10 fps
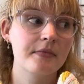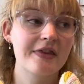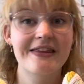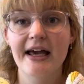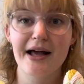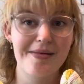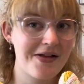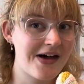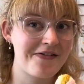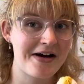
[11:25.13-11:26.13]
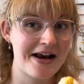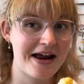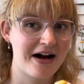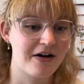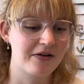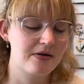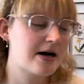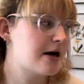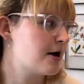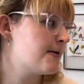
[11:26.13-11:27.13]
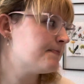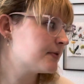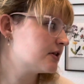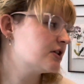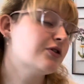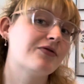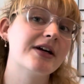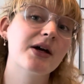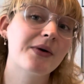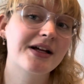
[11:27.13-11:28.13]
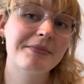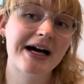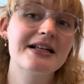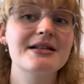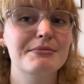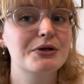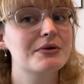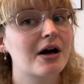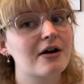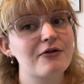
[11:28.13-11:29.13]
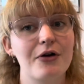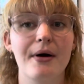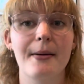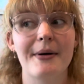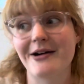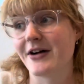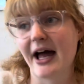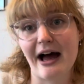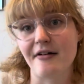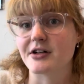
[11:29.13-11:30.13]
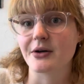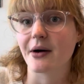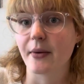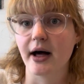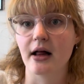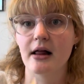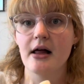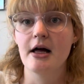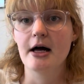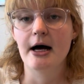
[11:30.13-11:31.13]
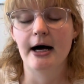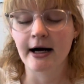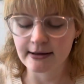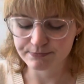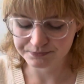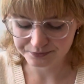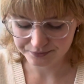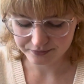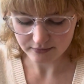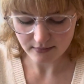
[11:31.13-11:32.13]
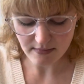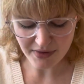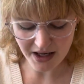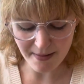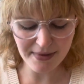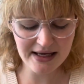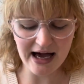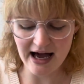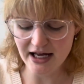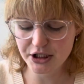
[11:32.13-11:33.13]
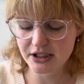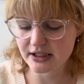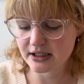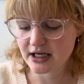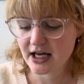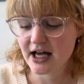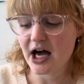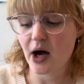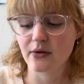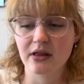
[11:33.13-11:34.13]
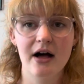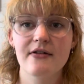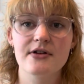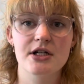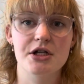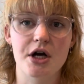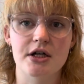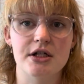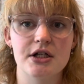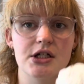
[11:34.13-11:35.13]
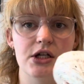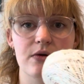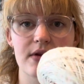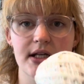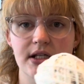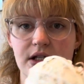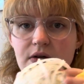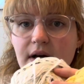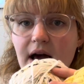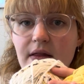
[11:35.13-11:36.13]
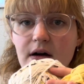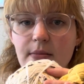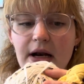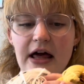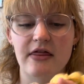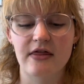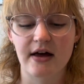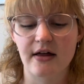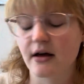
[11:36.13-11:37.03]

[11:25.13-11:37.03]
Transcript: Thinking about that right now. Don't really want to buy some new yarn for it, but if I have to, I will. But yeah, I would love to just do these two together, but I think,